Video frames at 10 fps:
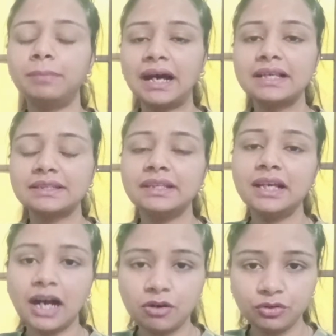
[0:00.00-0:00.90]
pass the
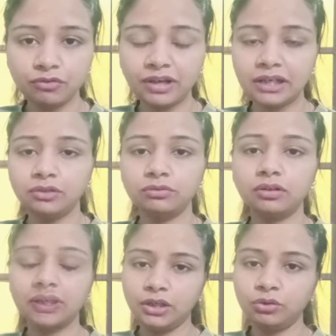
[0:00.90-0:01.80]
count value,
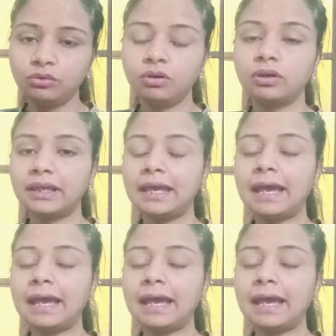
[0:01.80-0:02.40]
okay?